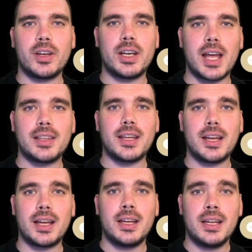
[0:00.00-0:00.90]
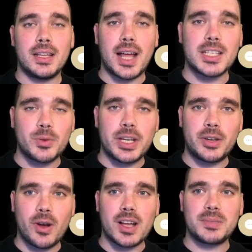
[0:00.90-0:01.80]
another. Last week
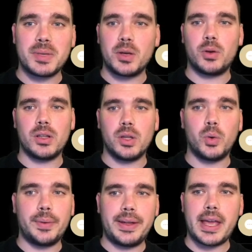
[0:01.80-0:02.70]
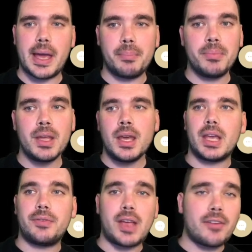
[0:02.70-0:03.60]
you asked me, or Lure
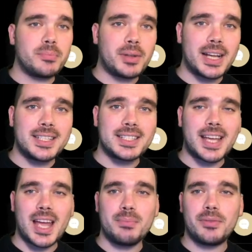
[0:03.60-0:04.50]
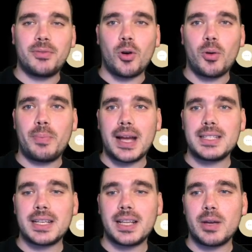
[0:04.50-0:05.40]
If you haven't played this game before,
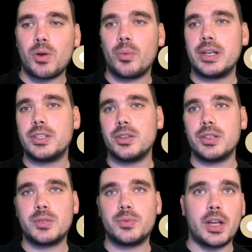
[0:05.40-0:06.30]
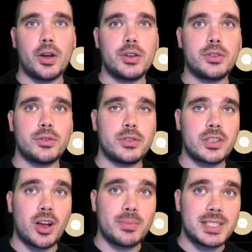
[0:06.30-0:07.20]
basically what we do is we go to
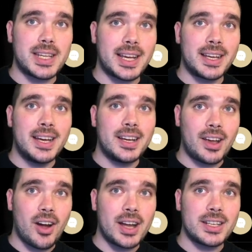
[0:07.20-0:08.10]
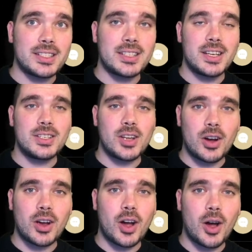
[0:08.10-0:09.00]
CyberSec guidance
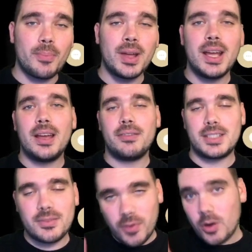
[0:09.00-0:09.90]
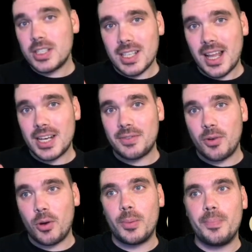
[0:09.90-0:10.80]
com forward slash
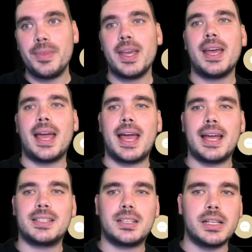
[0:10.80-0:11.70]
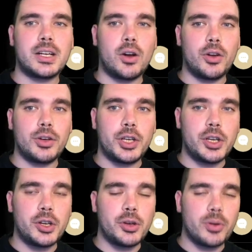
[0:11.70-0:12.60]
forum and click on
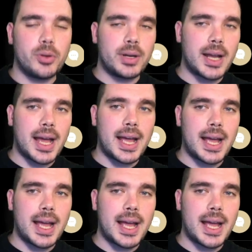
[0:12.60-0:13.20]
Q&A and